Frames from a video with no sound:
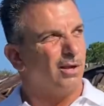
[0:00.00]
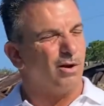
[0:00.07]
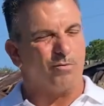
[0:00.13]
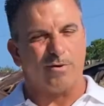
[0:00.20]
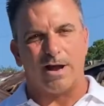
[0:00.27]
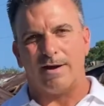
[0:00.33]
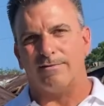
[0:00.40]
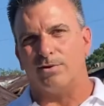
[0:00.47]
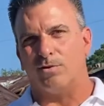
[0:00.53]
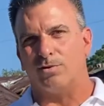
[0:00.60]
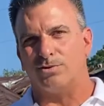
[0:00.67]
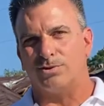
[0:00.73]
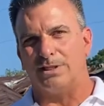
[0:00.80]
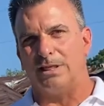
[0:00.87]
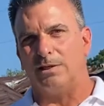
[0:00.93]
arriving
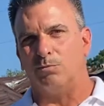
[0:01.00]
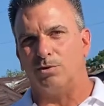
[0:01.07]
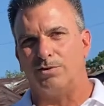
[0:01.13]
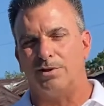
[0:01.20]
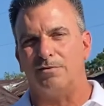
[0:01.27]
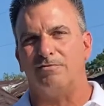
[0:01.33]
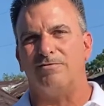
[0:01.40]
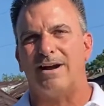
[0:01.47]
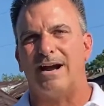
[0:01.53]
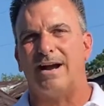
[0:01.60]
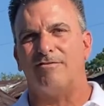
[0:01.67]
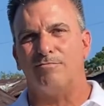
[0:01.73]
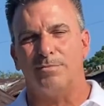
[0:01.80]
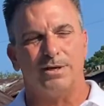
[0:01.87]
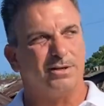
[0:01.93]
on scene within
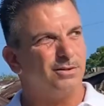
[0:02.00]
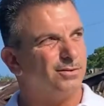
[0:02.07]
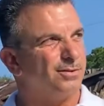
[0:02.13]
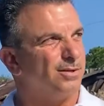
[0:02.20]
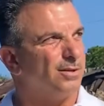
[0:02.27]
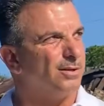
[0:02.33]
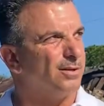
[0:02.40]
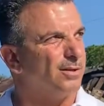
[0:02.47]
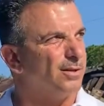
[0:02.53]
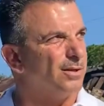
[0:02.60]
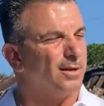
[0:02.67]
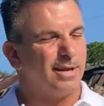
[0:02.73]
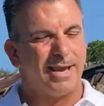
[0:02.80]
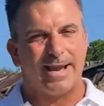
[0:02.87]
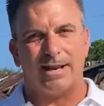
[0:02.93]
5 minutes,
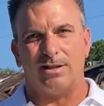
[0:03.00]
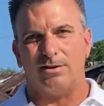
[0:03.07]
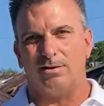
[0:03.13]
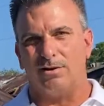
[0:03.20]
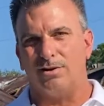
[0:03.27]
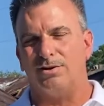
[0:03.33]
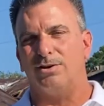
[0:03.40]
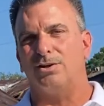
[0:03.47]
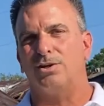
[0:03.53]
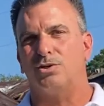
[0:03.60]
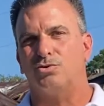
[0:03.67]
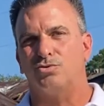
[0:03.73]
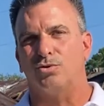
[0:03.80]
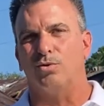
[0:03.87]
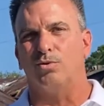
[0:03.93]
had it under
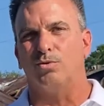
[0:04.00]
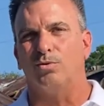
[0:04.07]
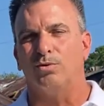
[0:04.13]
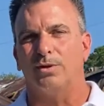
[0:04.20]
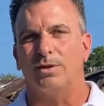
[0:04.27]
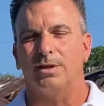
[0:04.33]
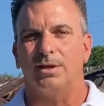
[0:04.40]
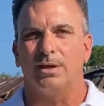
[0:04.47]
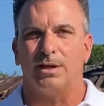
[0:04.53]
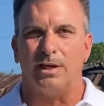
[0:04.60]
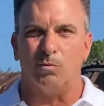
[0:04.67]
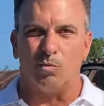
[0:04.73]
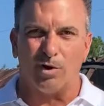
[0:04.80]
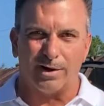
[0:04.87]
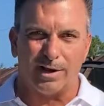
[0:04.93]
control
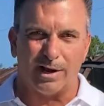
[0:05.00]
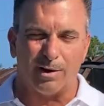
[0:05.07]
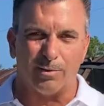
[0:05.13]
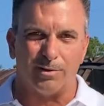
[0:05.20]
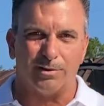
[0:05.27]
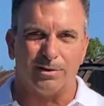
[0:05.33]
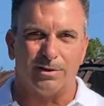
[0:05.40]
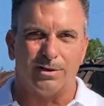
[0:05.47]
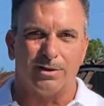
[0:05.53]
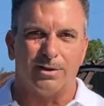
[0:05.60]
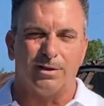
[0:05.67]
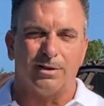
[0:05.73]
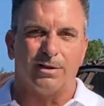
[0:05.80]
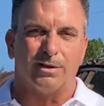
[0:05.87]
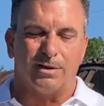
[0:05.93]
in 1 hour.
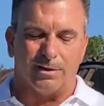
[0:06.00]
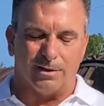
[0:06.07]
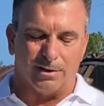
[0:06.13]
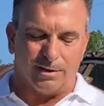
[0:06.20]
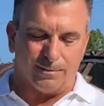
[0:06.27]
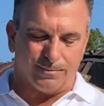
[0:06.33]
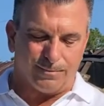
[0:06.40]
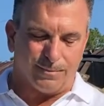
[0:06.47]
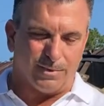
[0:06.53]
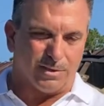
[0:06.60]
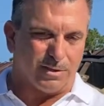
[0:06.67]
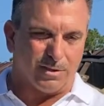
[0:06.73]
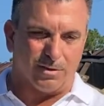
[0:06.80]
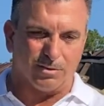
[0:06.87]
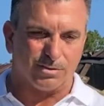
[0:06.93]

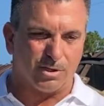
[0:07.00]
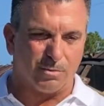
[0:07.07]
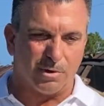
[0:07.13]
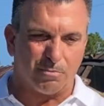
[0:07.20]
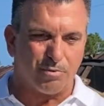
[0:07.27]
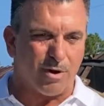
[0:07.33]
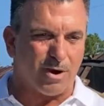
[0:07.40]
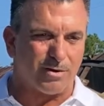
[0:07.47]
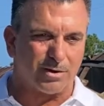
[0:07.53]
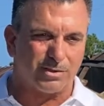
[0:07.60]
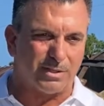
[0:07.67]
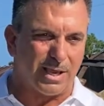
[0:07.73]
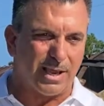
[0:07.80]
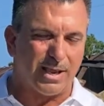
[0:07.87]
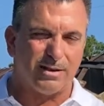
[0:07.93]
Some of the
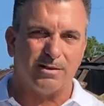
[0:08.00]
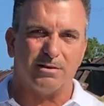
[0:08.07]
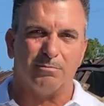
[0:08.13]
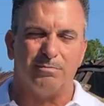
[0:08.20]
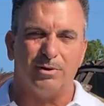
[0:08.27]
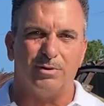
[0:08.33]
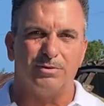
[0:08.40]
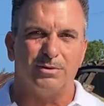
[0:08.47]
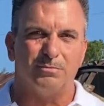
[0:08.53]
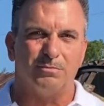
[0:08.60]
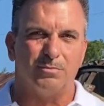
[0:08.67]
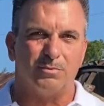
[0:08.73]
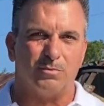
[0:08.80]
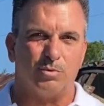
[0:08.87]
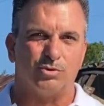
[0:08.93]
products they had in the building
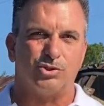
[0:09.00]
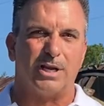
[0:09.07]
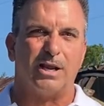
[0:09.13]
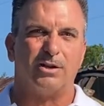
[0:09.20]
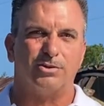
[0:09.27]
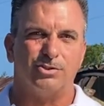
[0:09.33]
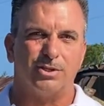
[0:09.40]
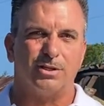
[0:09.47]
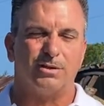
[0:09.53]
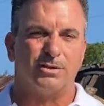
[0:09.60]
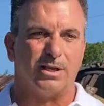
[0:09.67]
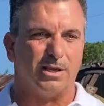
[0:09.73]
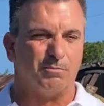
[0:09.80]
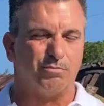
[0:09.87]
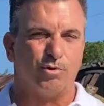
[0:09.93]
were challenging.
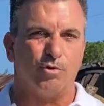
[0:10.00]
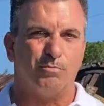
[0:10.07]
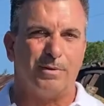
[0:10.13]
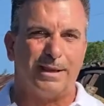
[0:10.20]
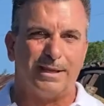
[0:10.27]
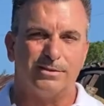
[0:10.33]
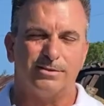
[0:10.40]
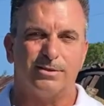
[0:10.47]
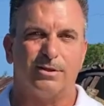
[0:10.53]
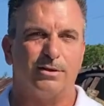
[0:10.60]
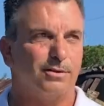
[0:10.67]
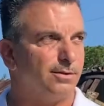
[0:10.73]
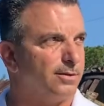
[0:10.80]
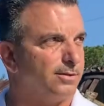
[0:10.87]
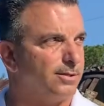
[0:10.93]
They had propane
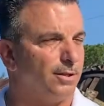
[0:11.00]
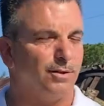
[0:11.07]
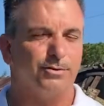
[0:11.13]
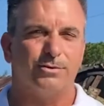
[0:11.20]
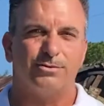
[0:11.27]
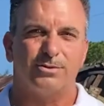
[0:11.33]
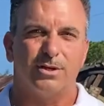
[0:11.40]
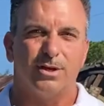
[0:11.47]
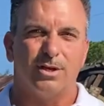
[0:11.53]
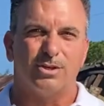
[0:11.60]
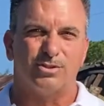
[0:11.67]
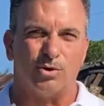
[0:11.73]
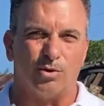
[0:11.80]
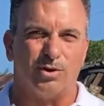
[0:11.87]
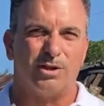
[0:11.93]
cylinders,
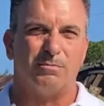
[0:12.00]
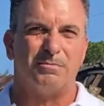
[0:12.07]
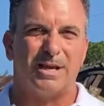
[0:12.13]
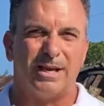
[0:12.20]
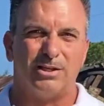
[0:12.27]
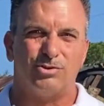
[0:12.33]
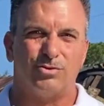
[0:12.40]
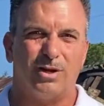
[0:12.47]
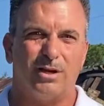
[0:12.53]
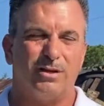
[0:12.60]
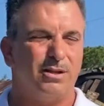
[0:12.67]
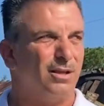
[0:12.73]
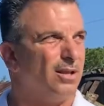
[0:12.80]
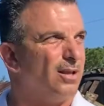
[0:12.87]
sodium nitrate,